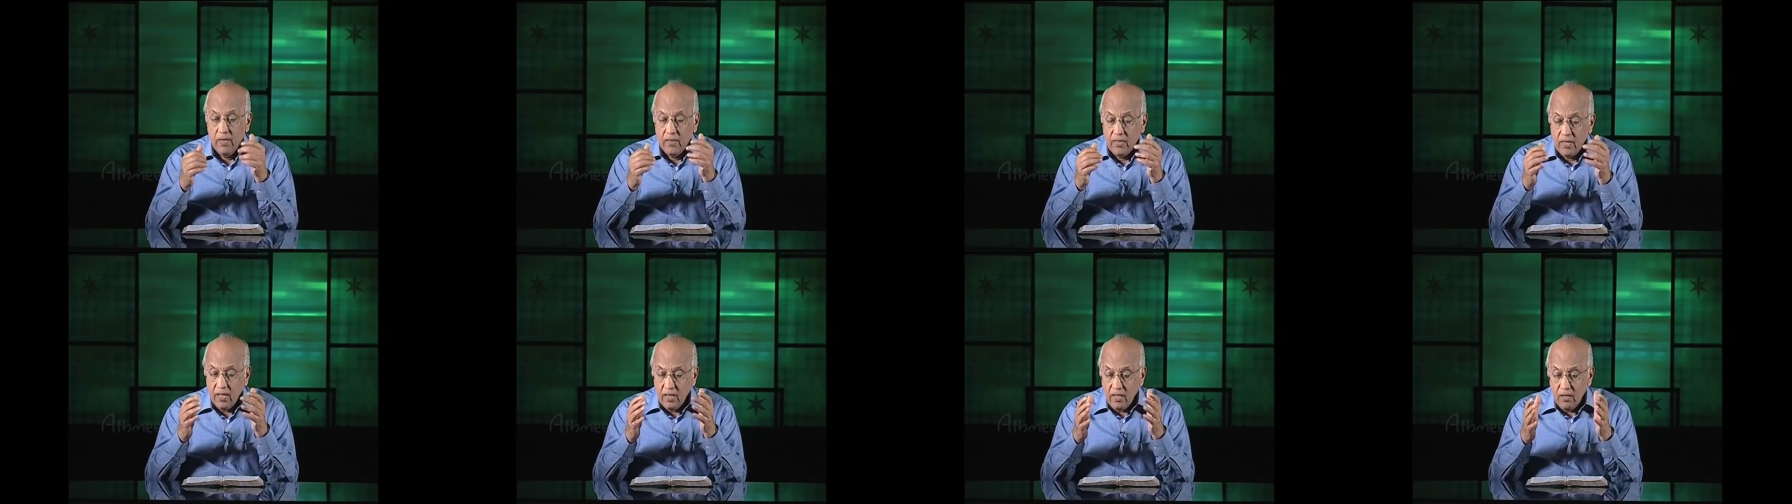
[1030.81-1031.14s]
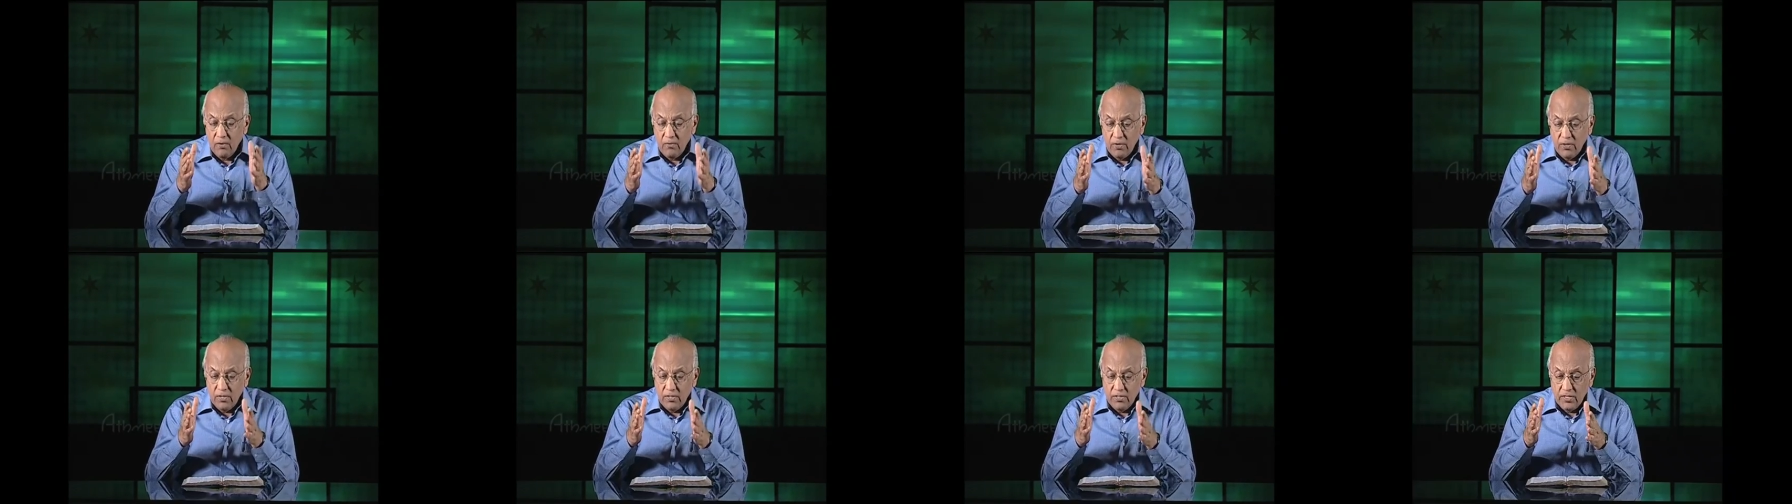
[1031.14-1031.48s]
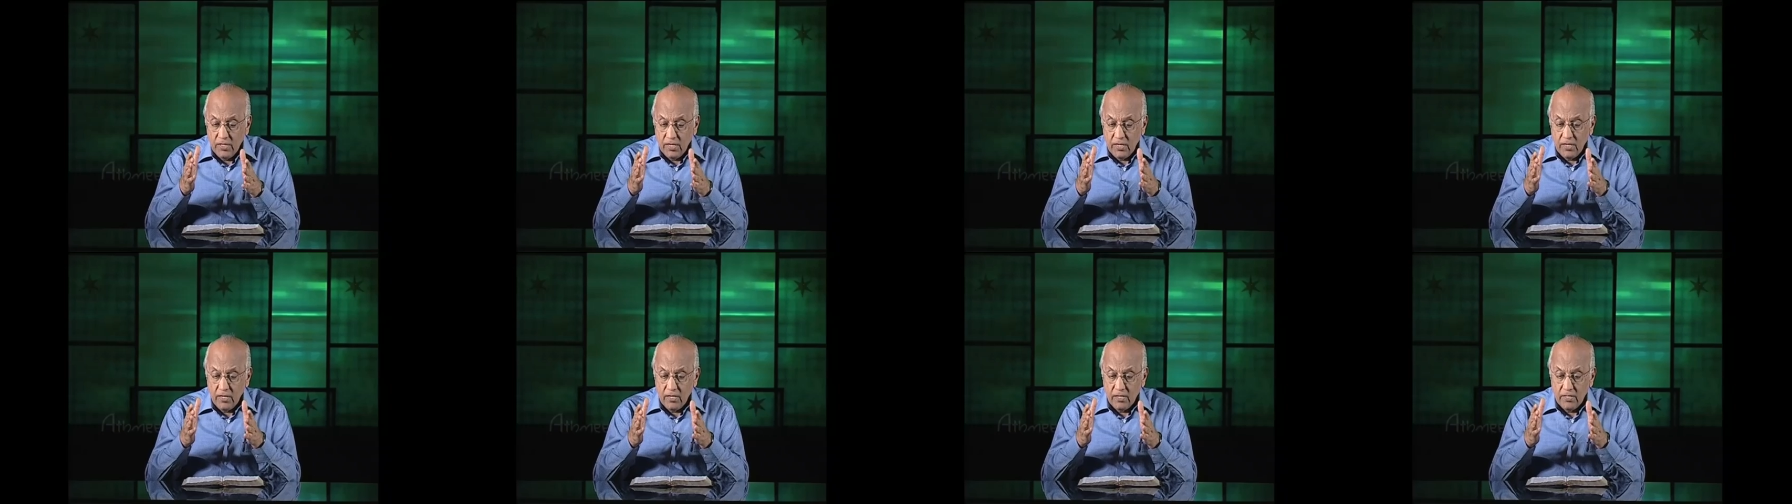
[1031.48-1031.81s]
And then they would
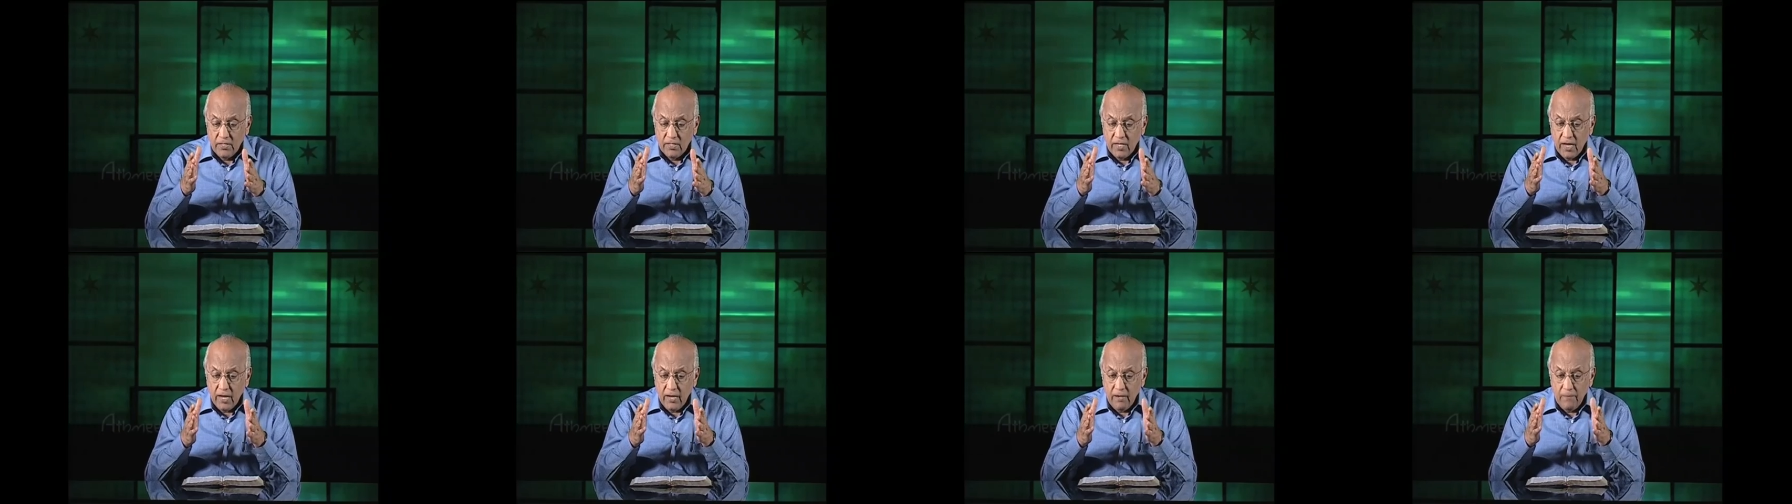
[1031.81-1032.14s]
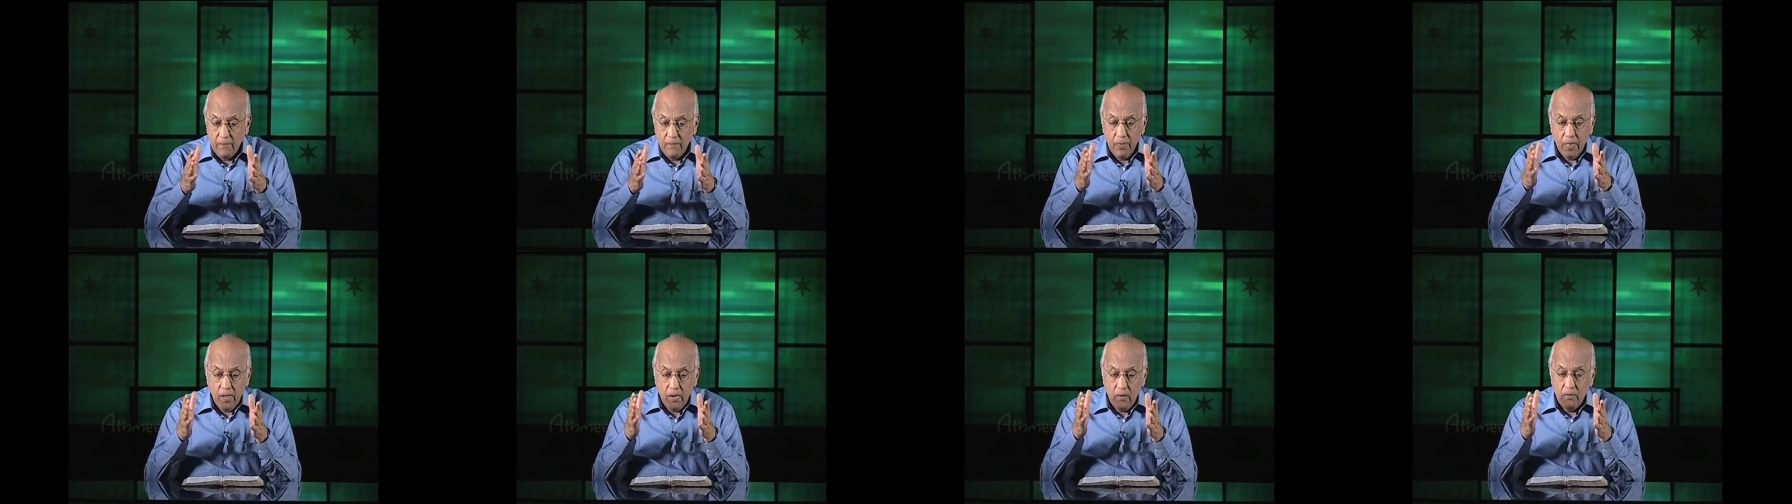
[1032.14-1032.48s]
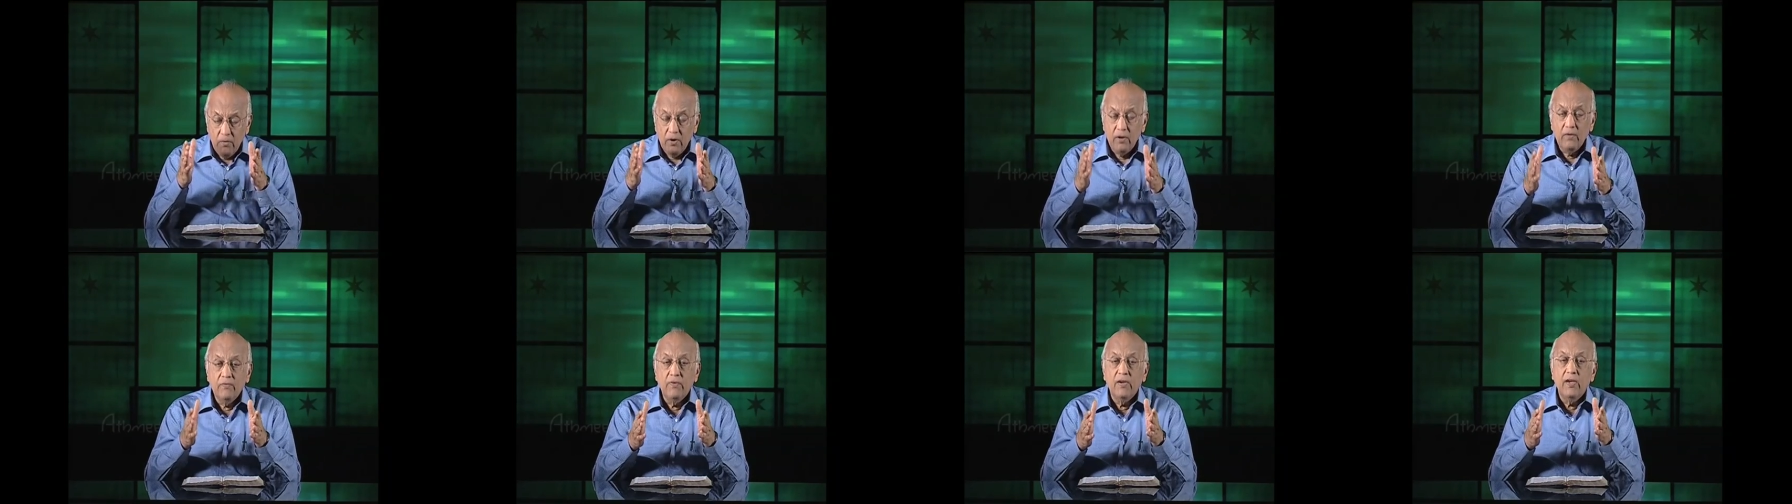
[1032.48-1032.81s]
sit and decide
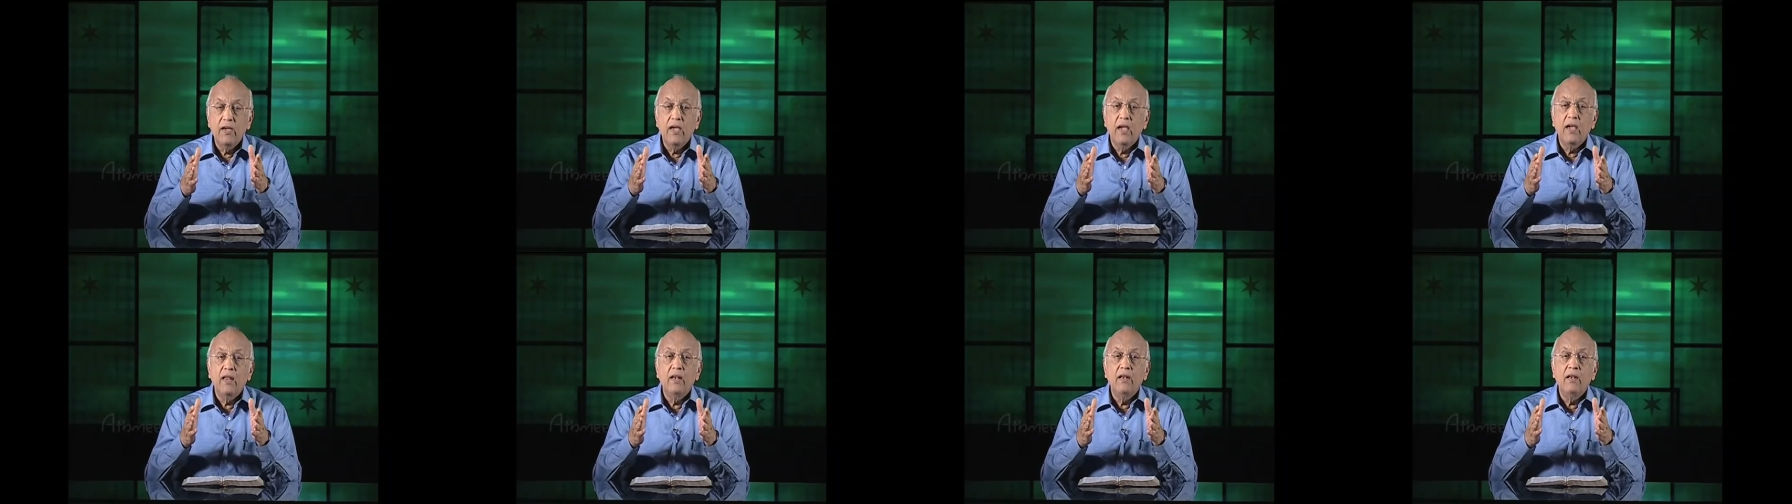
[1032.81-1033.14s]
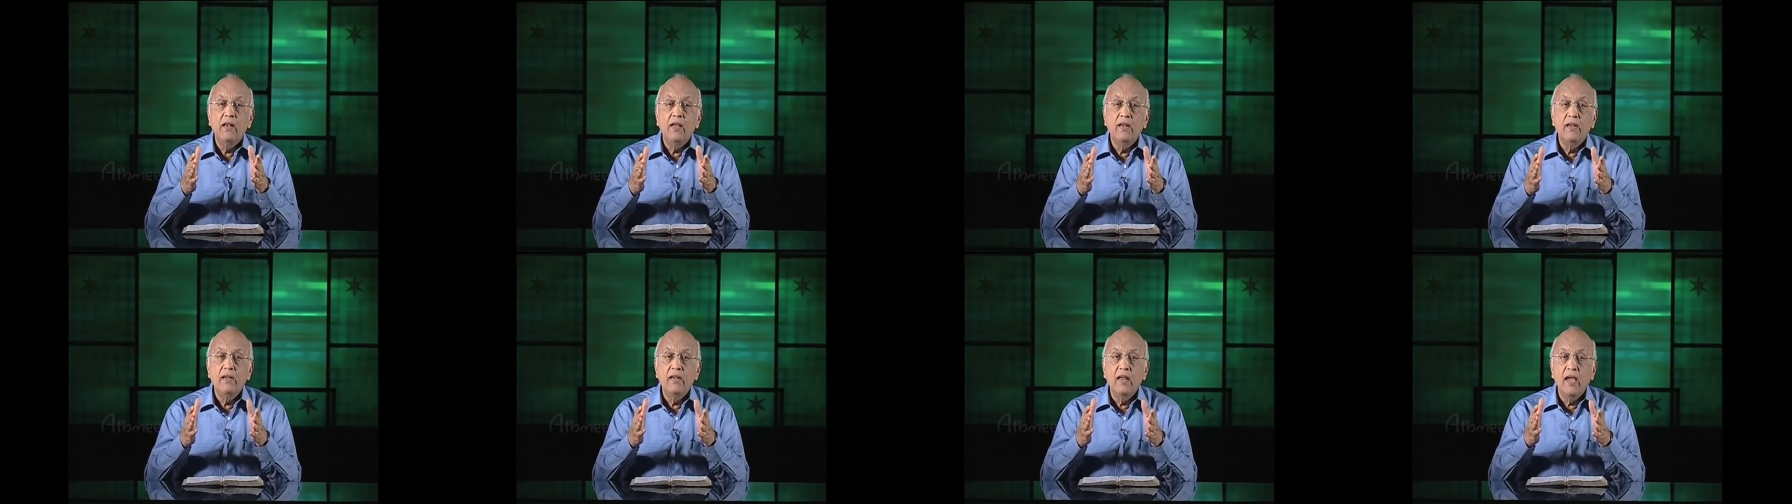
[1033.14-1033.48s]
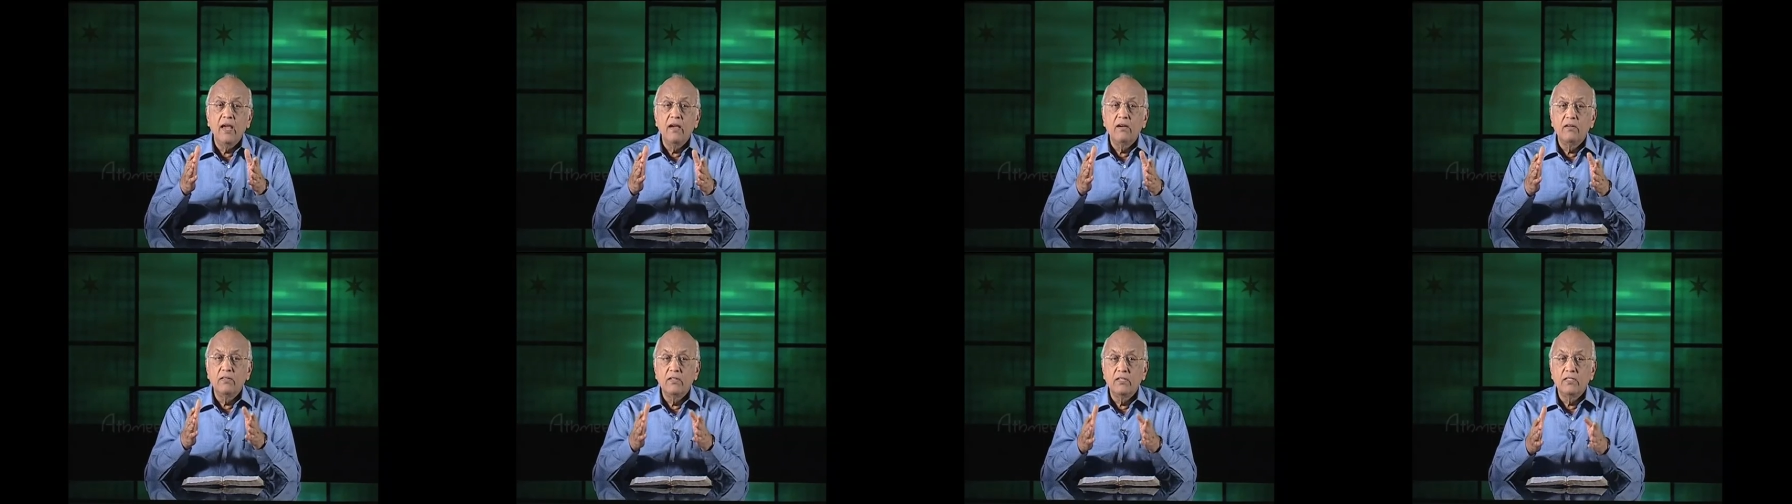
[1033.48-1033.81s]
what if a hen laid an
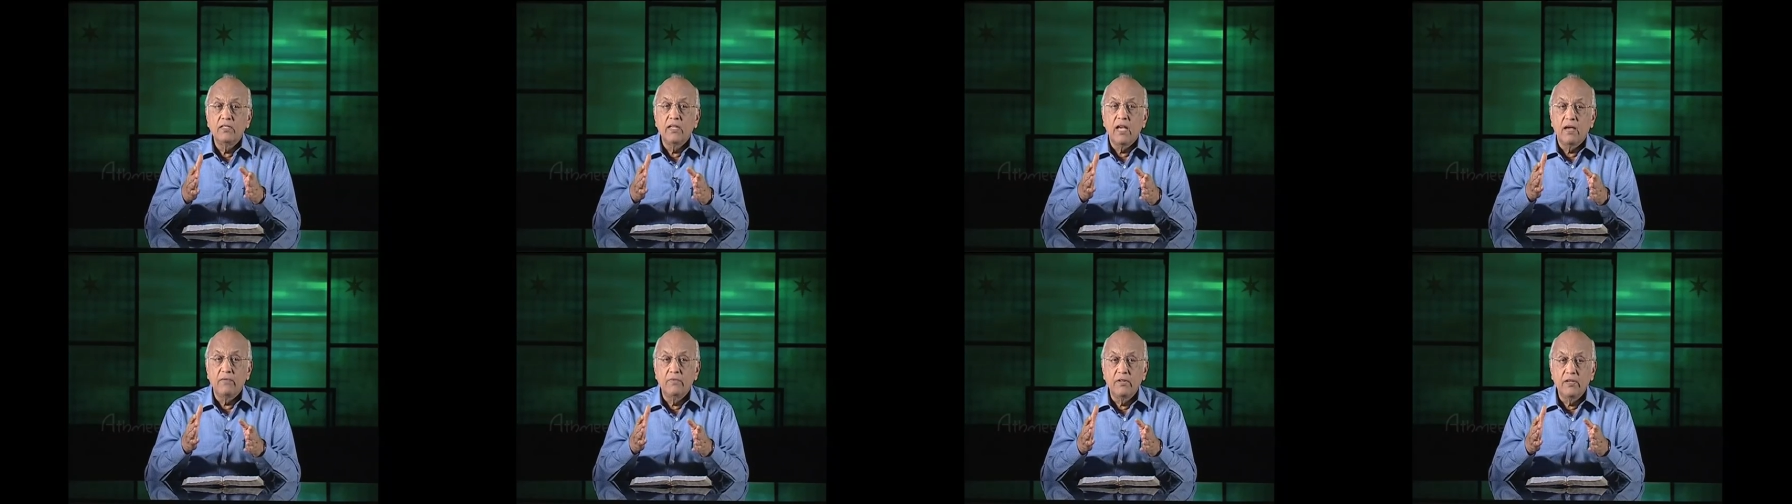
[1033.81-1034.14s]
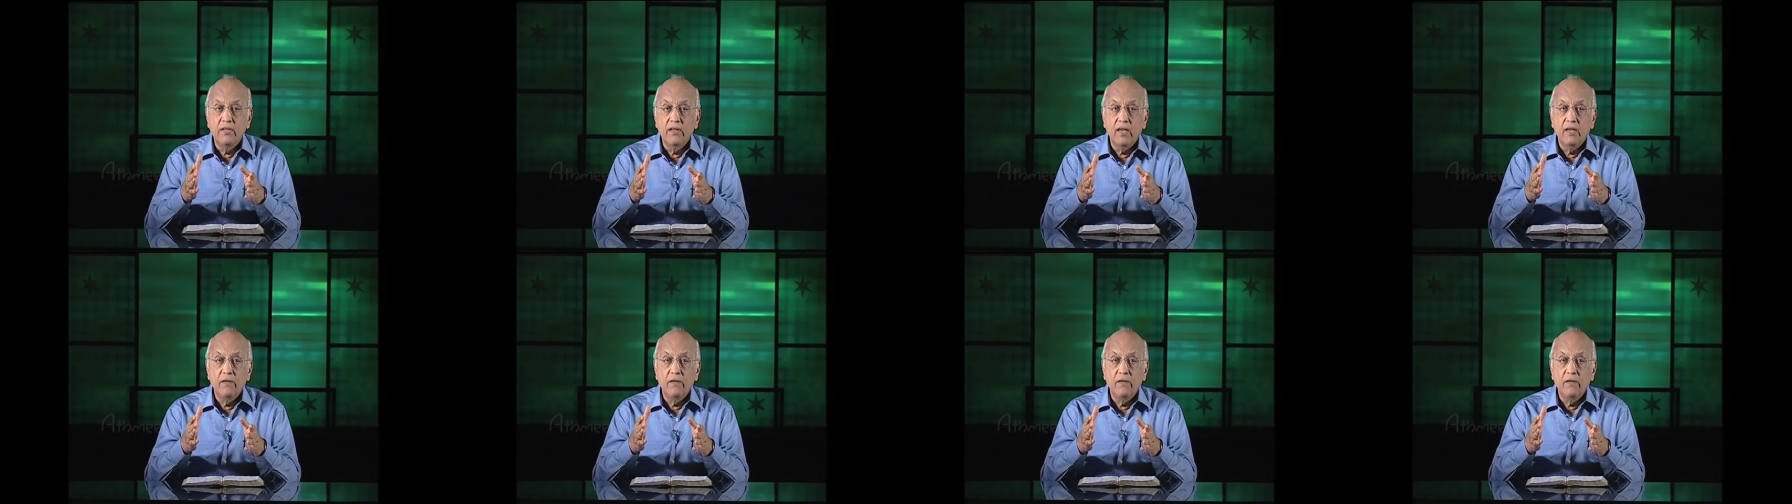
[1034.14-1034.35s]
egg on the Sabbath